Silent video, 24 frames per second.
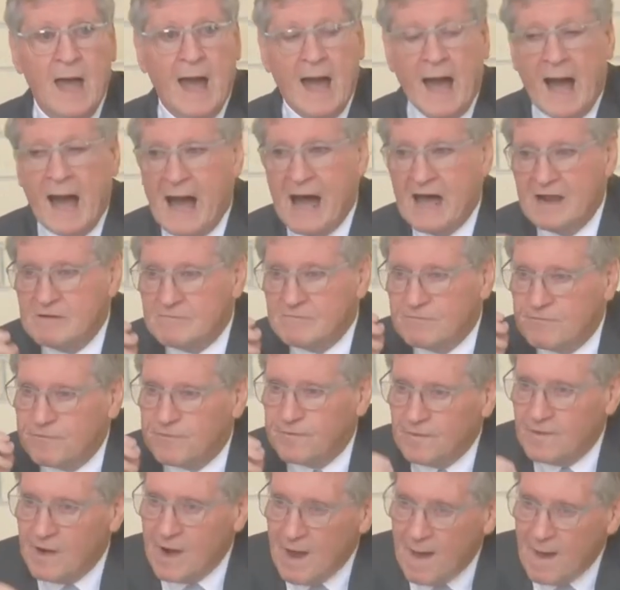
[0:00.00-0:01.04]
And
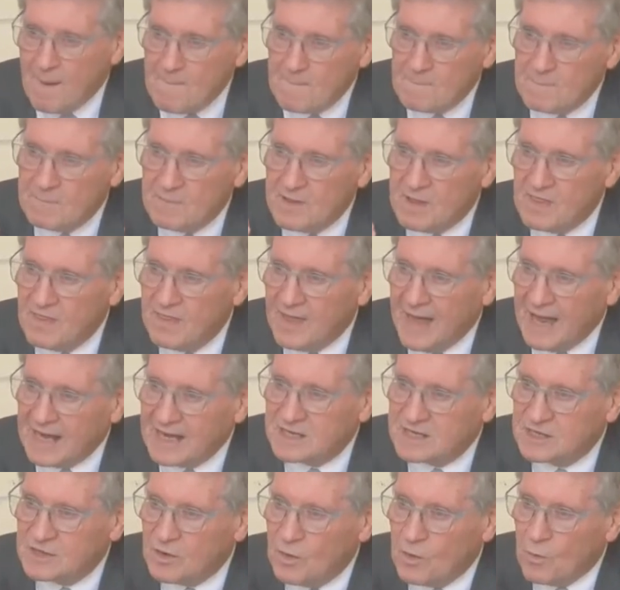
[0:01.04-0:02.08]
from
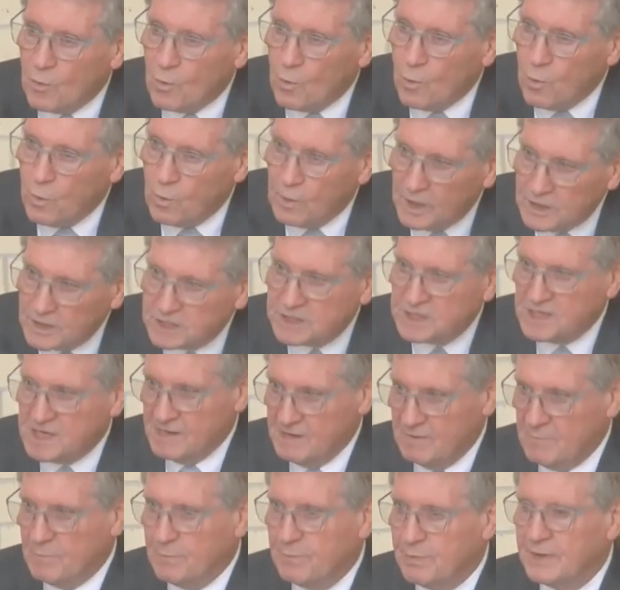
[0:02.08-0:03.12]
that
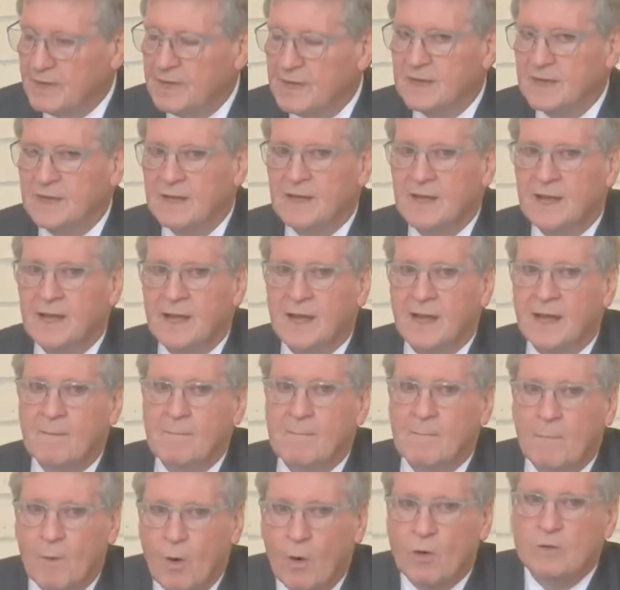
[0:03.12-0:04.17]
worship,
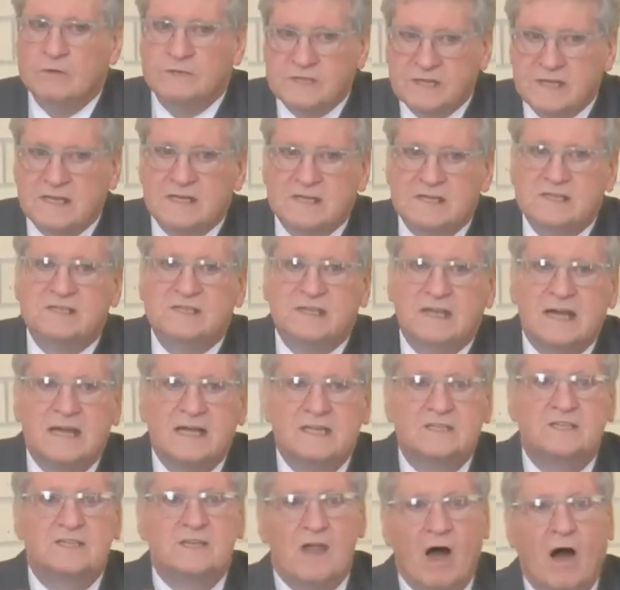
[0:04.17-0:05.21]
Moses
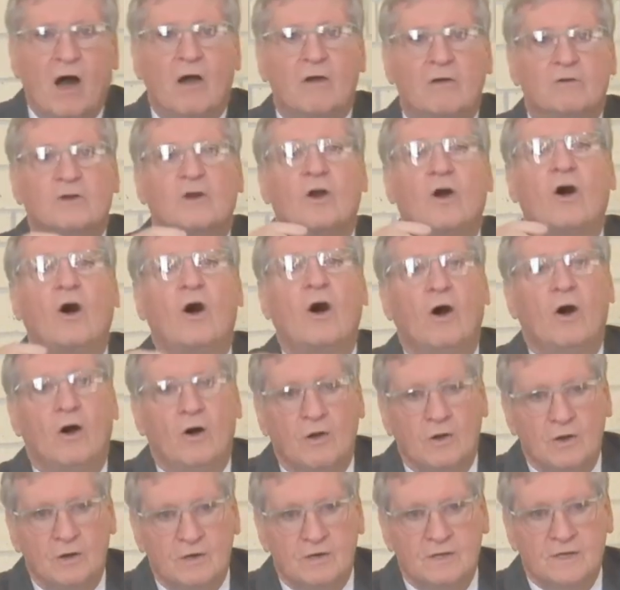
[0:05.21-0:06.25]
is now
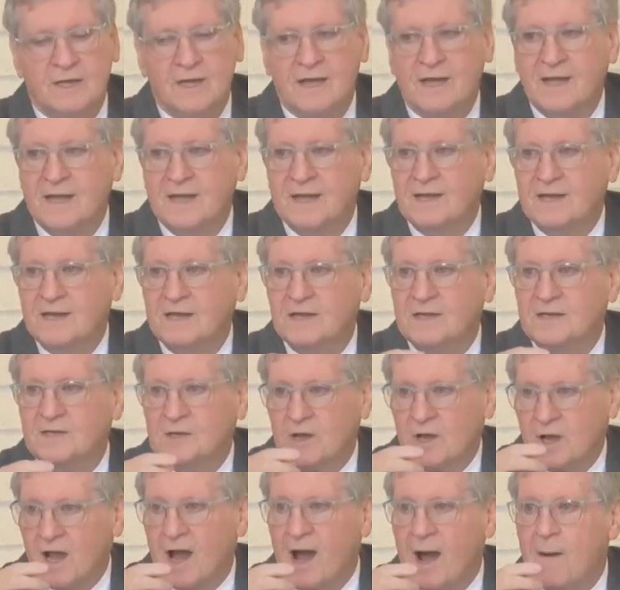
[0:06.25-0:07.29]
called to
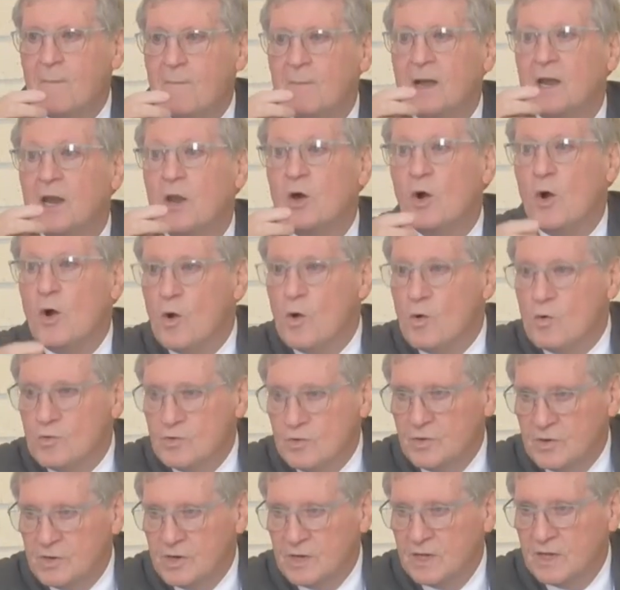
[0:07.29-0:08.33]
come
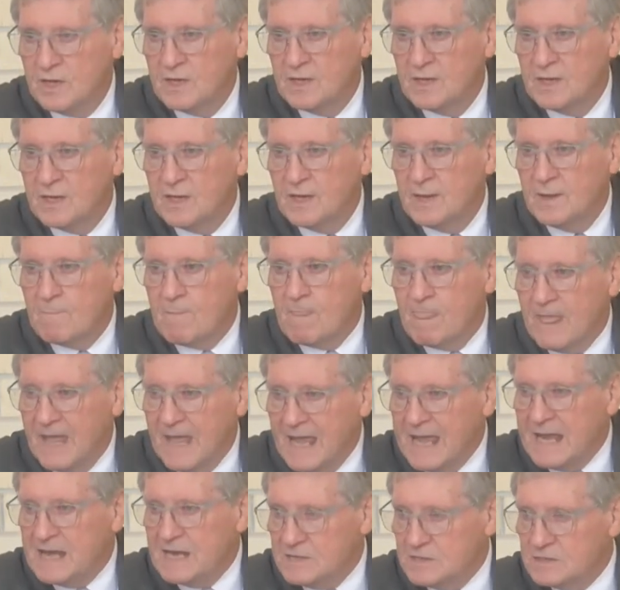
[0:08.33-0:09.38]
alone
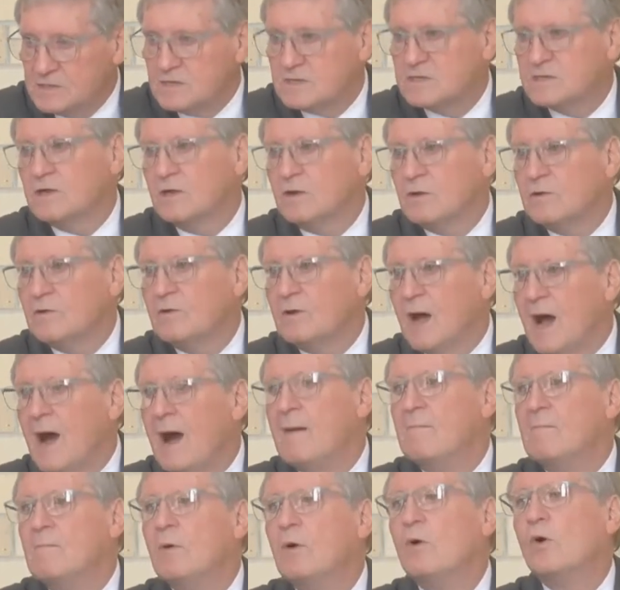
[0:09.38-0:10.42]
into a
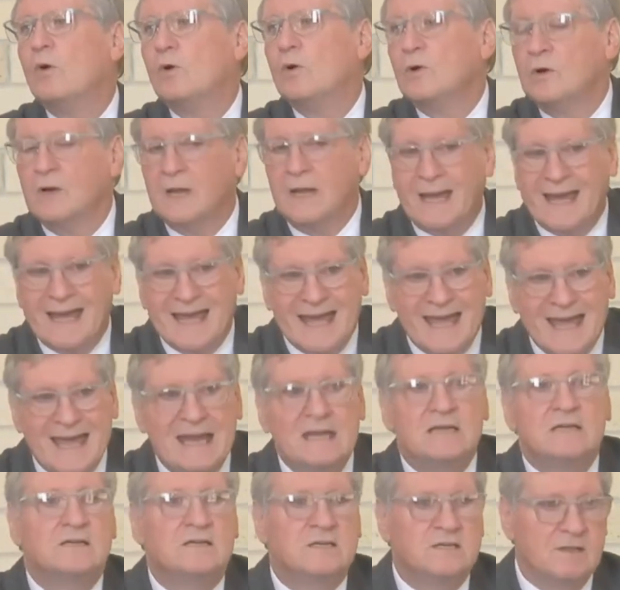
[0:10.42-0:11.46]
more
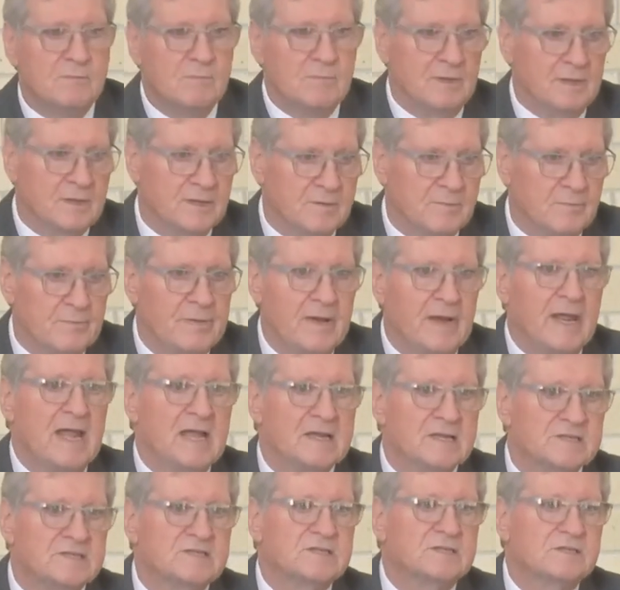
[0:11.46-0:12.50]
intimate
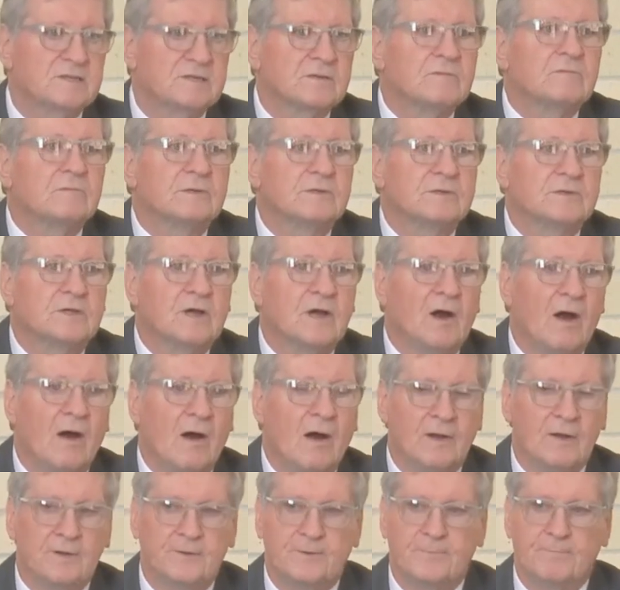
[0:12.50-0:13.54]
place with God.